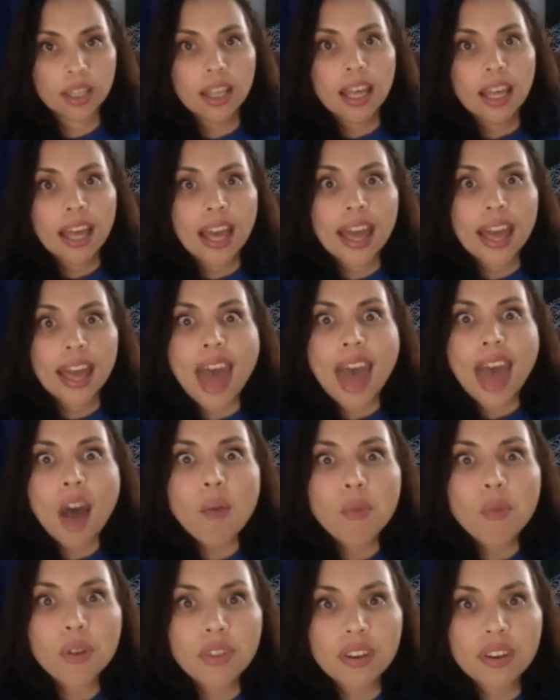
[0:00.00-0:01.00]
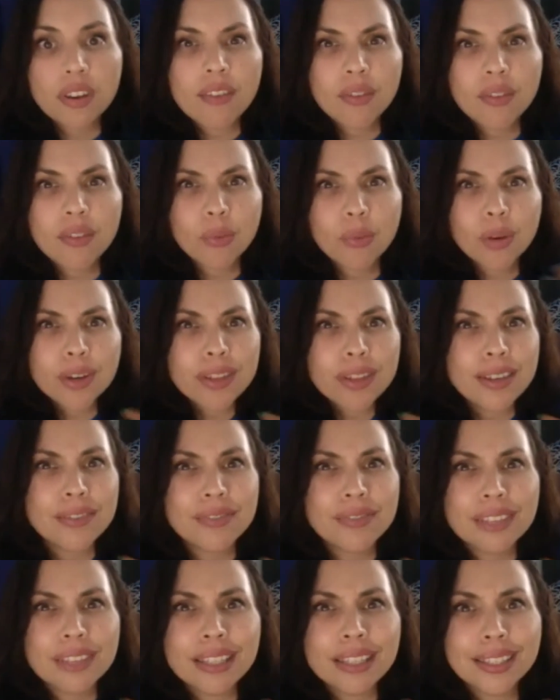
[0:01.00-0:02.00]
And now more than ever, what are they
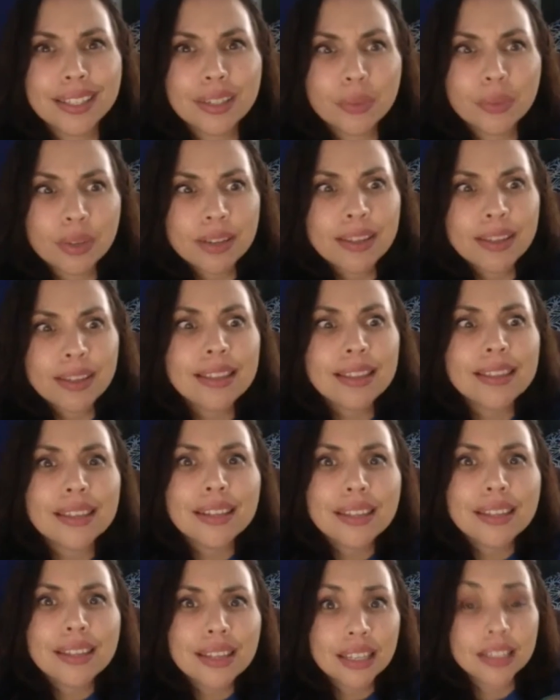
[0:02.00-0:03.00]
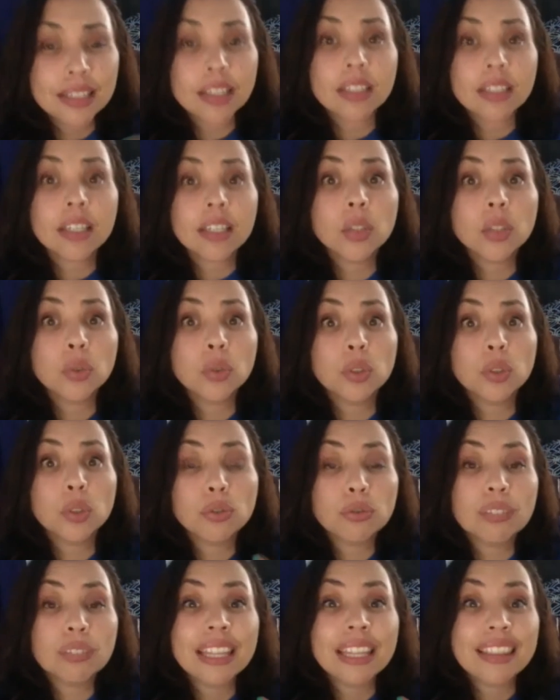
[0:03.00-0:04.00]
feeling? What are they thinking? Is this country
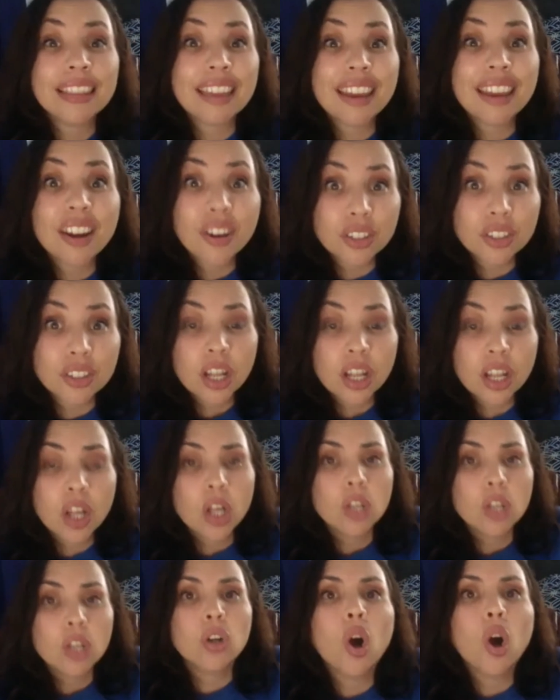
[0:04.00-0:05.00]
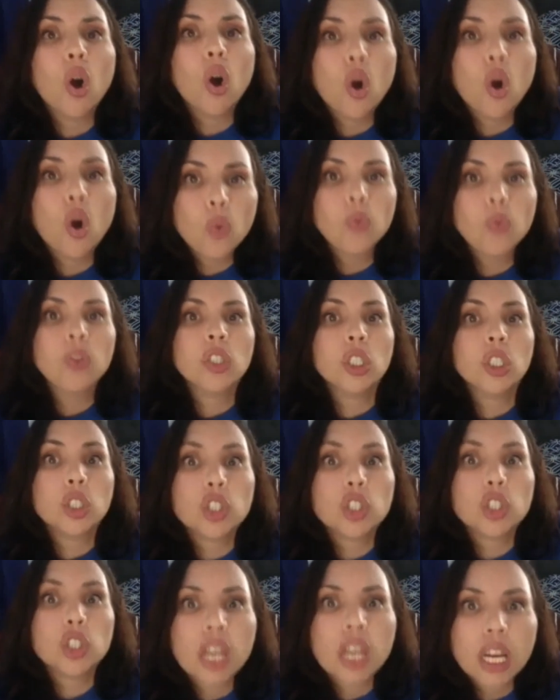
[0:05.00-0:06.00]
truly theirs to own, to
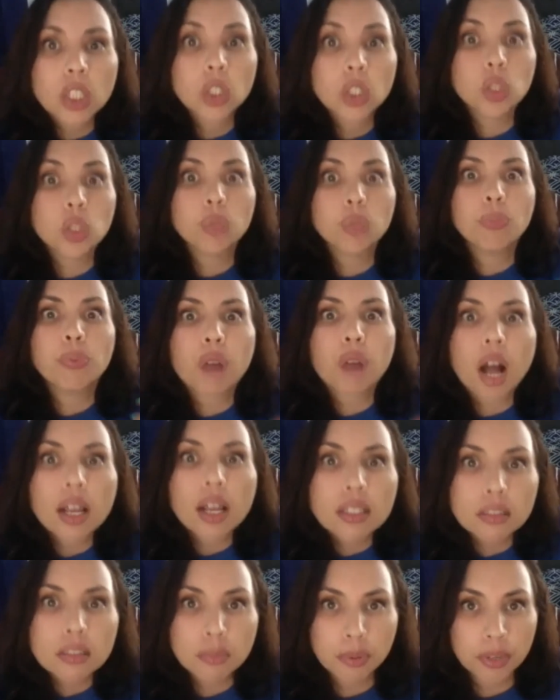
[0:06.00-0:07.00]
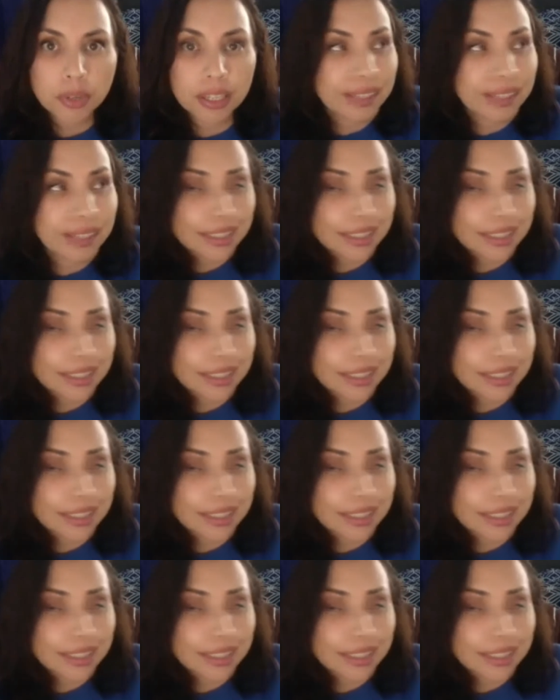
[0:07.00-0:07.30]
change, to prosper in?